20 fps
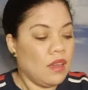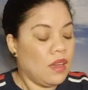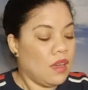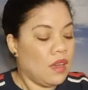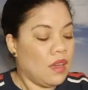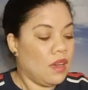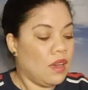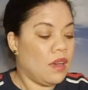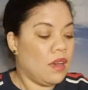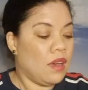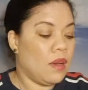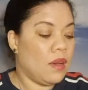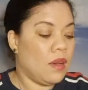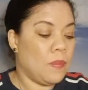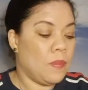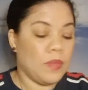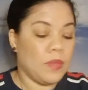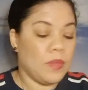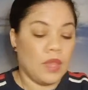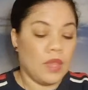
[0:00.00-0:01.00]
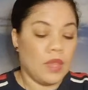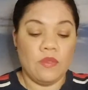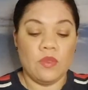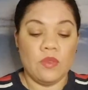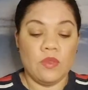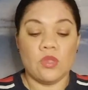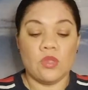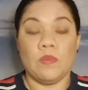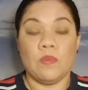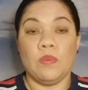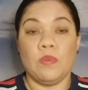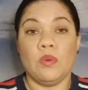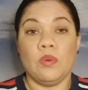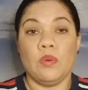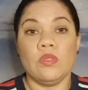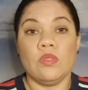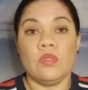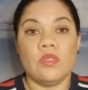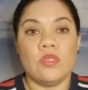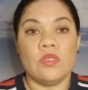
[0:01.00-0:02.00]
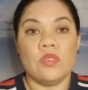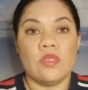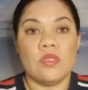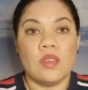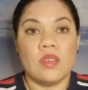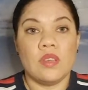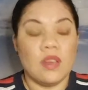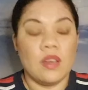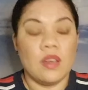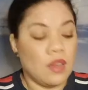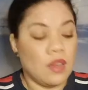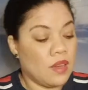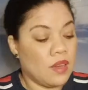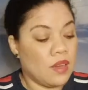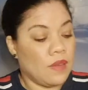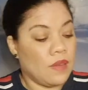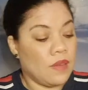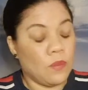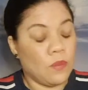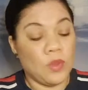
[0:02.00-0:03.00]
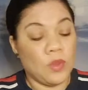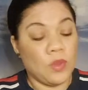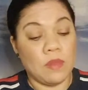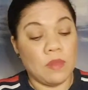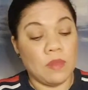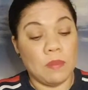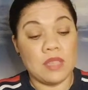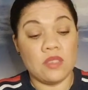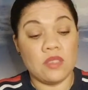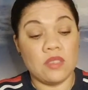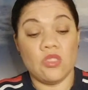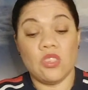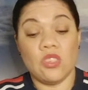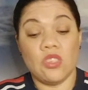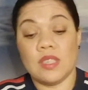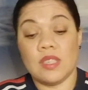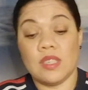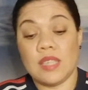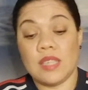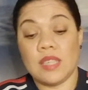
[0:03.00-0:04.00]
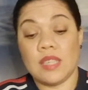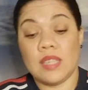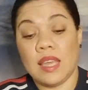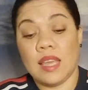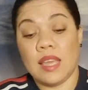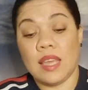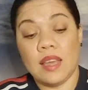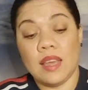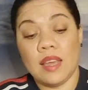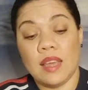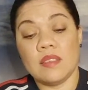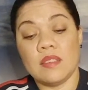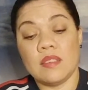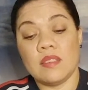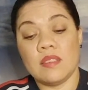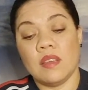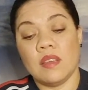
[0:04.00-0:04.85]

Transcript: give you support with the messages that I get.